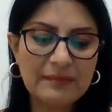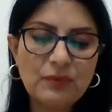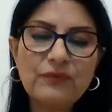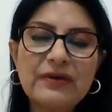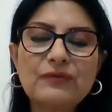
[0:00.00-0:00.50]

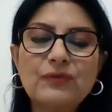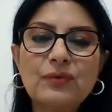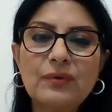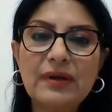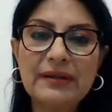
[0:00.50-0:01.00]
Moving to
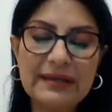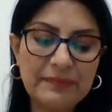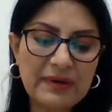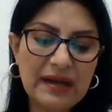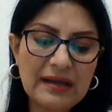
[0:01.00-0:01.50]

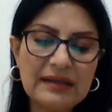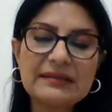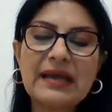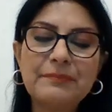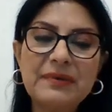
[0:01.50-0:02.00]
Libra,
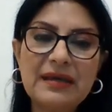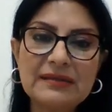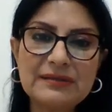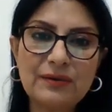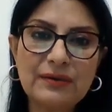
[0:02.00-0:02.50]
it can be
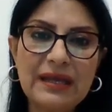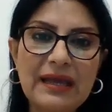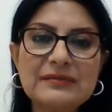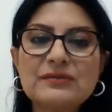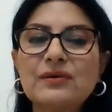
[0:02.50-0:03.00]
a slow
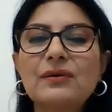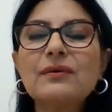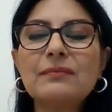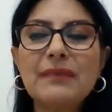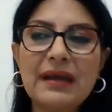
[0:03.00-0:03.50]
day.
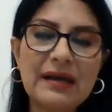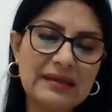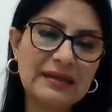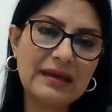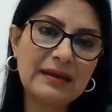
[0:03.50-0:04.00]
So my
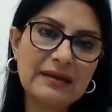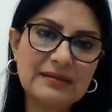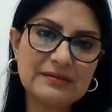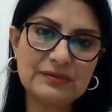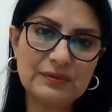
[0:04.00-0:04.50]
idea
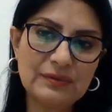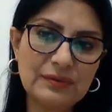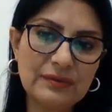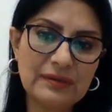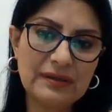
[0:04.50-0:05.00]
is to
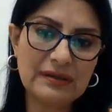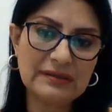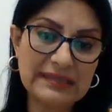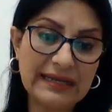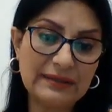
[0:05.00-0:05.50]

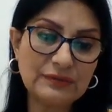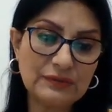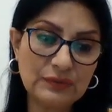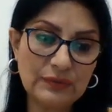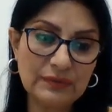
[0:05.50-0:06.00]
uh, tell you
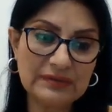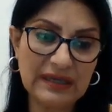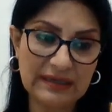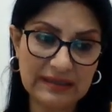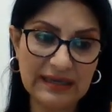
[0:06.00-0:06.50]
to
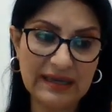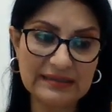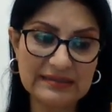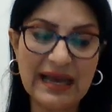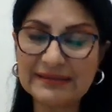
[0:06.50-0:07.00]
take it
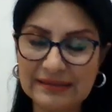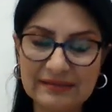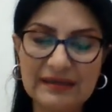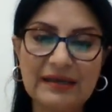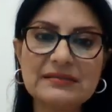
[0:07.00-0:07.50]
as, as
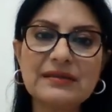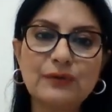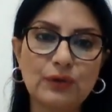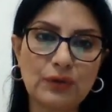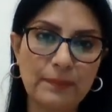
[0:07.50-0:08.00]
it
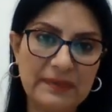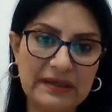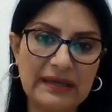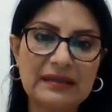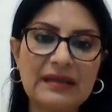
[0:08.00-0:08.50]
is. Don't
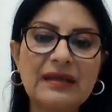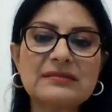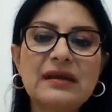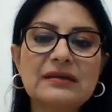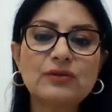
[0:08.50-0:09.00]
complicate
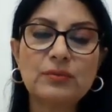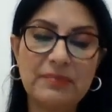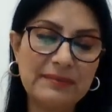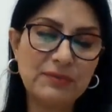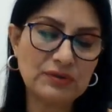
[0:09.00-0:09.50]
things.
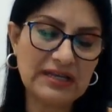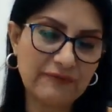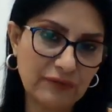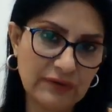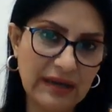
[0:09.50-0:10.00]
Don't blame
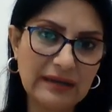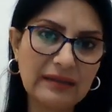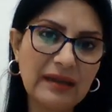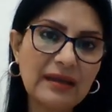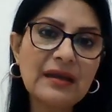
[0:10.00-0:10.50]
yourself for
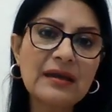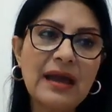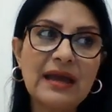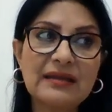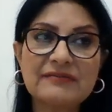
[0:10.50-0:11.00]
anything.
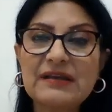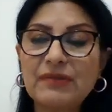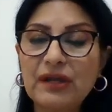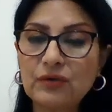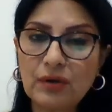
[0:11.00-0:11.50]
And if
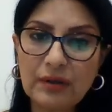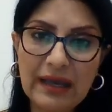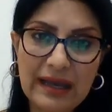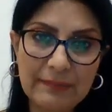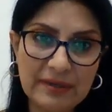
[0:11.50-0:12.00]
something wrong
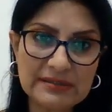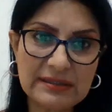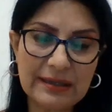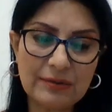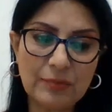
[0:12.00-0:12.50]
happens,
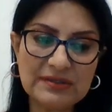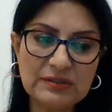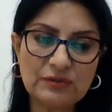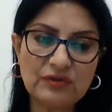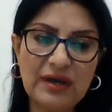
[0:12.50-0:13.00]
like you
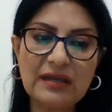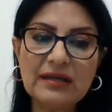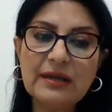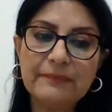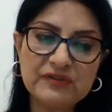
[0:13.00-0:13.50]
miss your
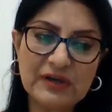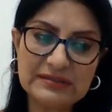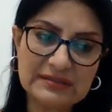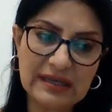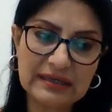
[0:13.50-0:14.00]
train,
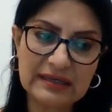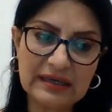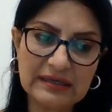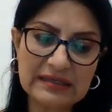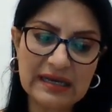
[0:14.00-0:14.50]
just take
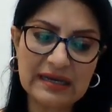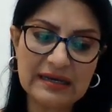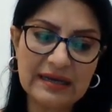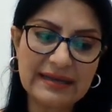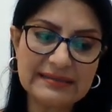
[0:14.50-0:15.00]
it
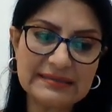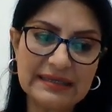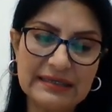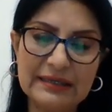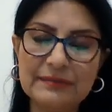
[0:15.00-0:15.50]
uh,
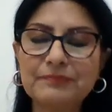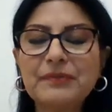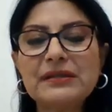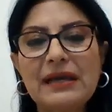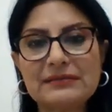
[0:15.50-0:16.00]
as a,
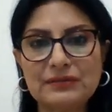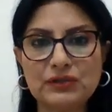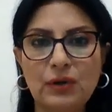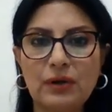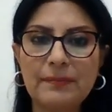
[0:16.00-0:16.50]
not as a
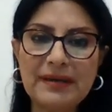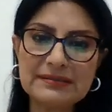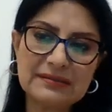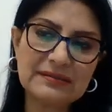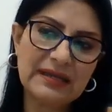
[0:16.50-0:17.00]
joke,
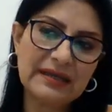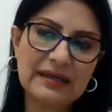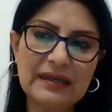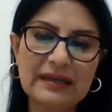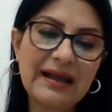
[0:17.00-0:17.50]
but
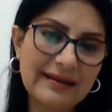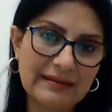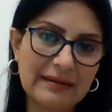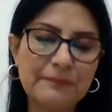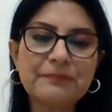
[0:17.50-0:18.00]
take it
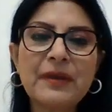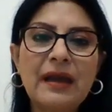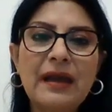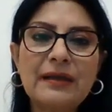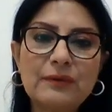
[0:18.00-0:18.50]
lightly
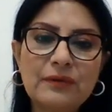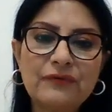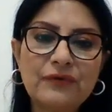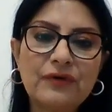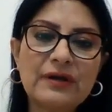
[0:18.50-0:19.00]
and look
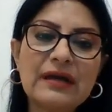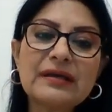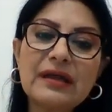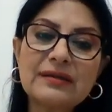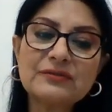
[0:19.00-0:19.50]
for
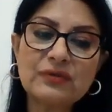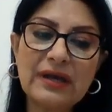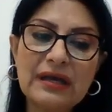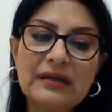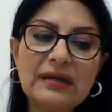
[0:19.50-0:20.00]
another
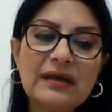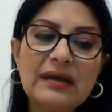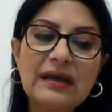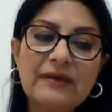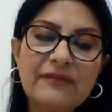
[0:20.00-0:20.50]

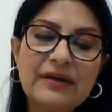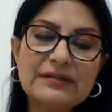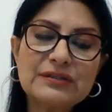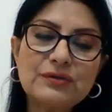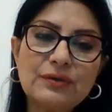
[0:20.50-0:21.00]
train. If
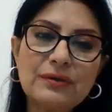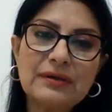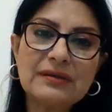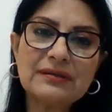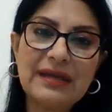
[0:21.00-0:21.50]
it's
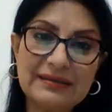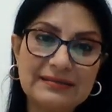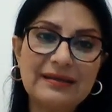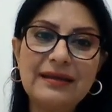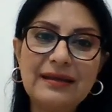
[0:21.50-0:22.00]
your
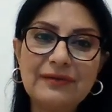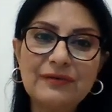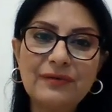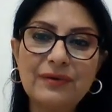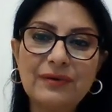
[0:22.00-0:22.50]
destiny
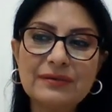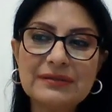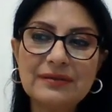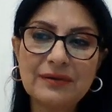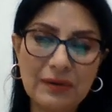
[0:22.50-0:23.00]

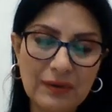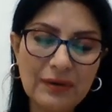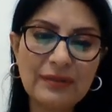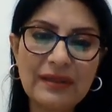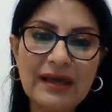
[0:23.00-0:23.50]
to go
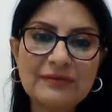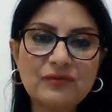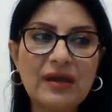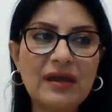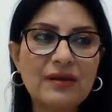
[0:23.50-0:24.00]
on that
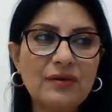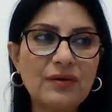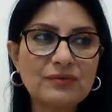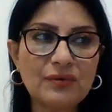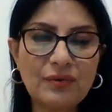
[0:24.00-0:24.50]
train
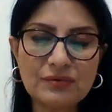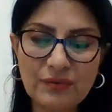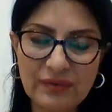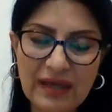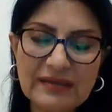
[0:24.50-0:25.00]
or to go
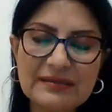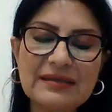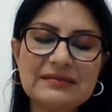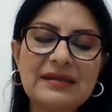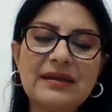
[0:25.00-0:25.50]
to that
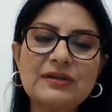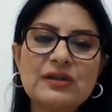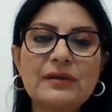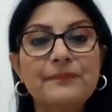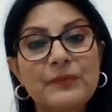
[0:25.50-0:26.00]

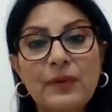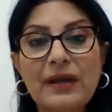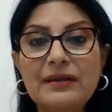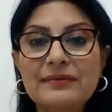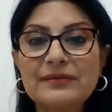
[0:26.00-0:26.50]
destination,
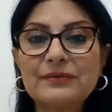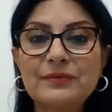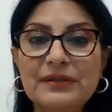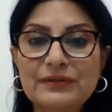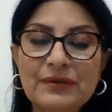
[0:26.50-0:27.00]
well, you
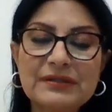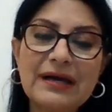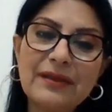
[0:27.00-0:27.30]
will do it.